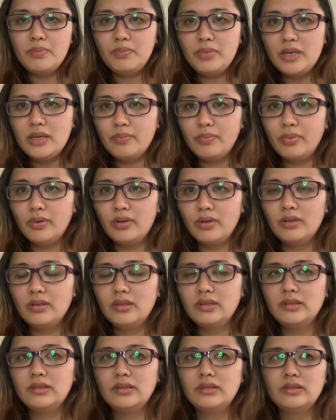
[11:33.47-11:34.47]

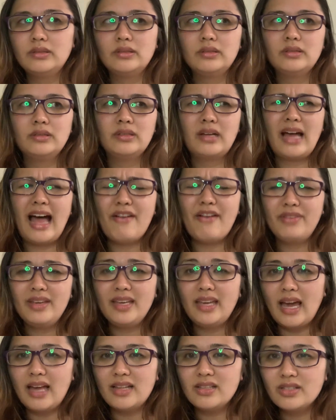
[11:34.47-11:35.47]
people having
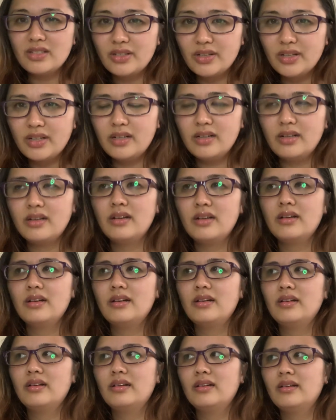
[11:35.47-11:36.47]
cancer,
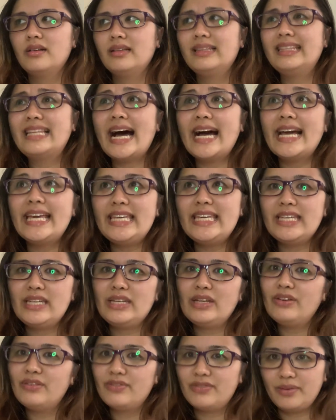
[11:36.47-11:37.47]

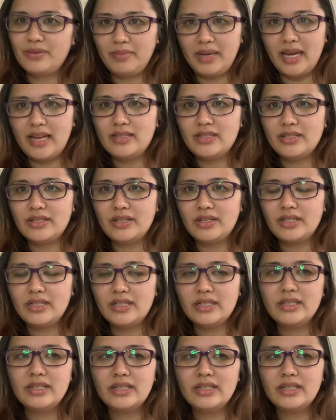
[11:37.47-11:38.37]
dying from cancer.